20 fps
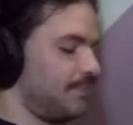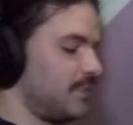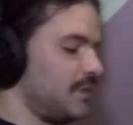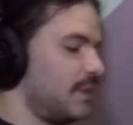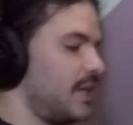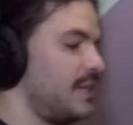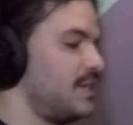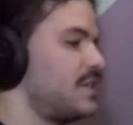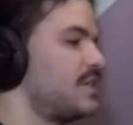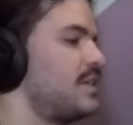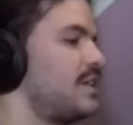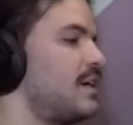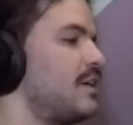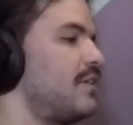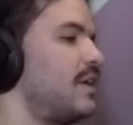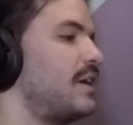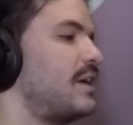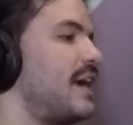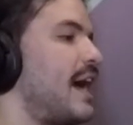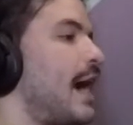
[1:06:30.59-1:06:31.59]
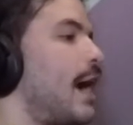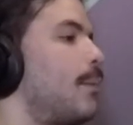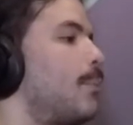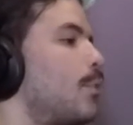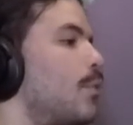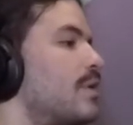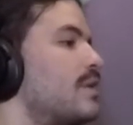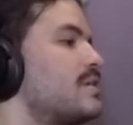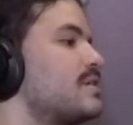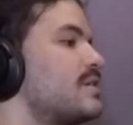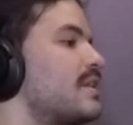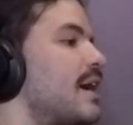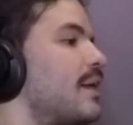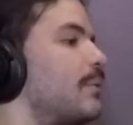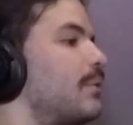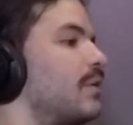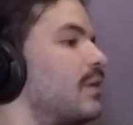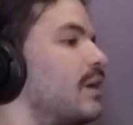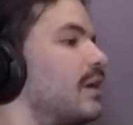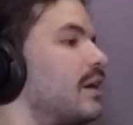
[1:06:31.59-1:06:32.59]
just think of like cowboys that
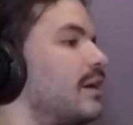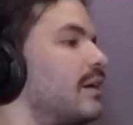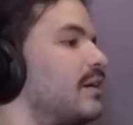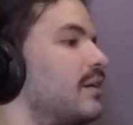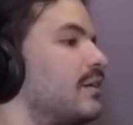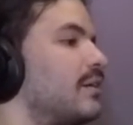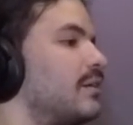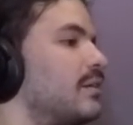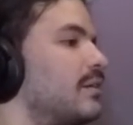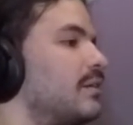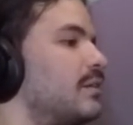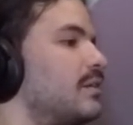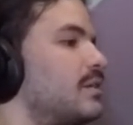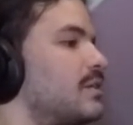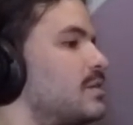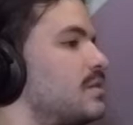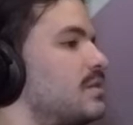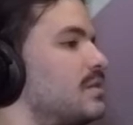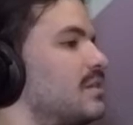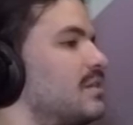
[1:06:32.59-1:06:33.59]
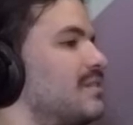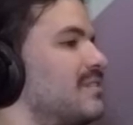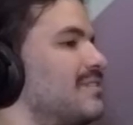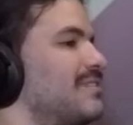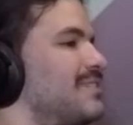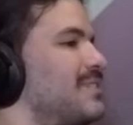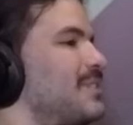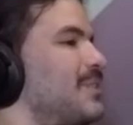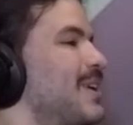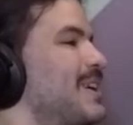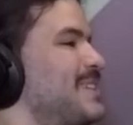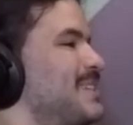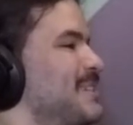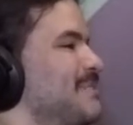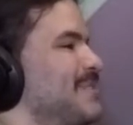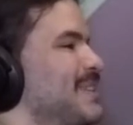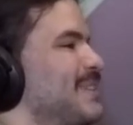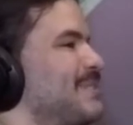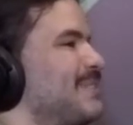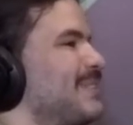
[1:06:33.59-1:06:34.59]
were like just crazy
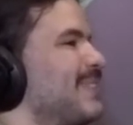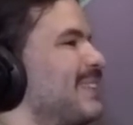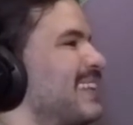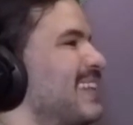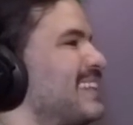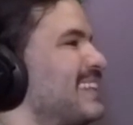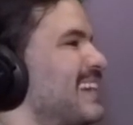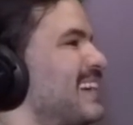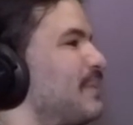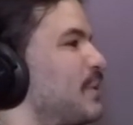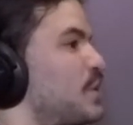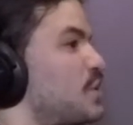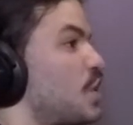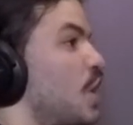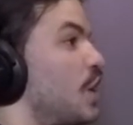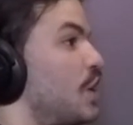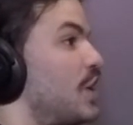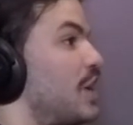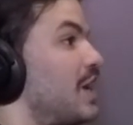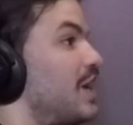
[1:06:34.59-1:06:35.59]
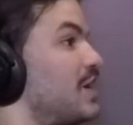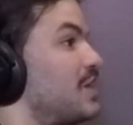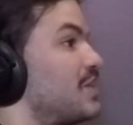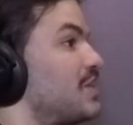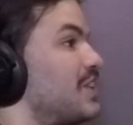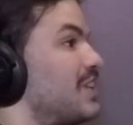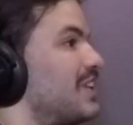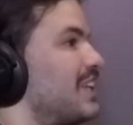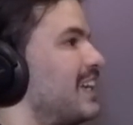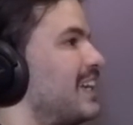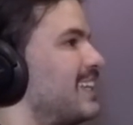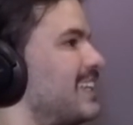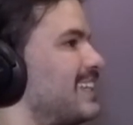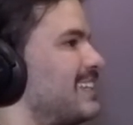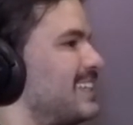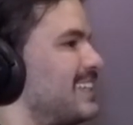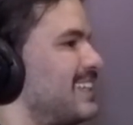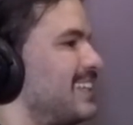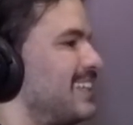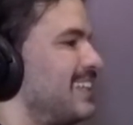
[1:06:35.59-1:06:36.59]
people, like that were just unhinged, like
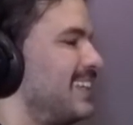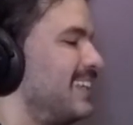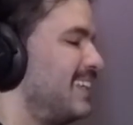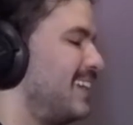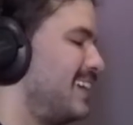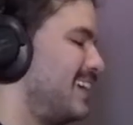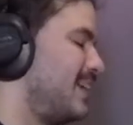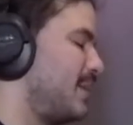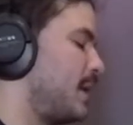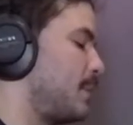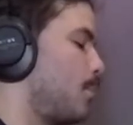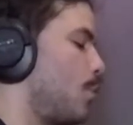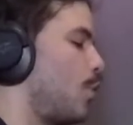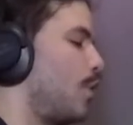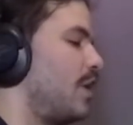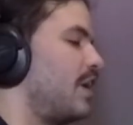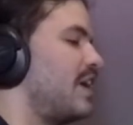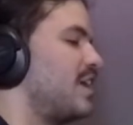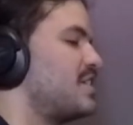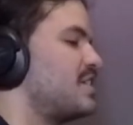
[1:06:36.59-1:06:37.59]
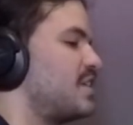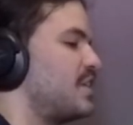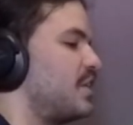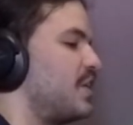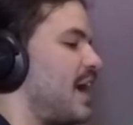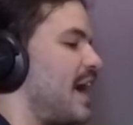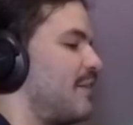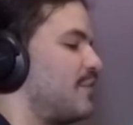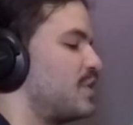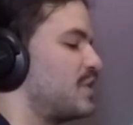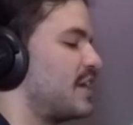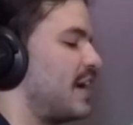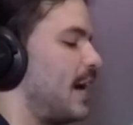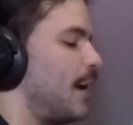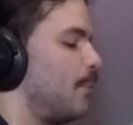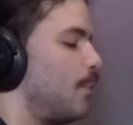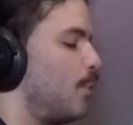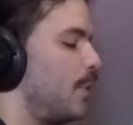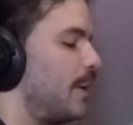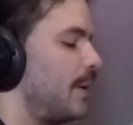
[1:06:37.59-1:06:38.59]
that like more unhinged than your average
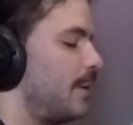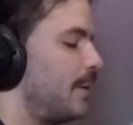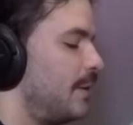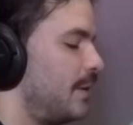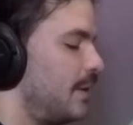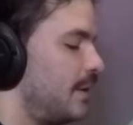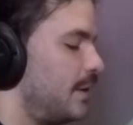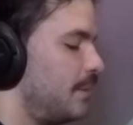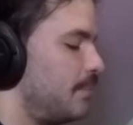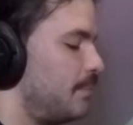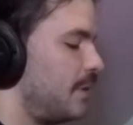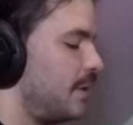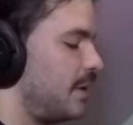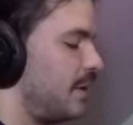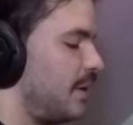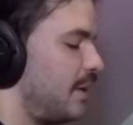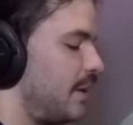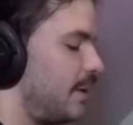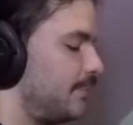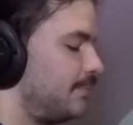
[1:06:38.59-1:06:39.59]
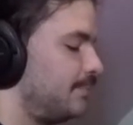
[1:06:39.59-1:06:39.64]
cowboy. But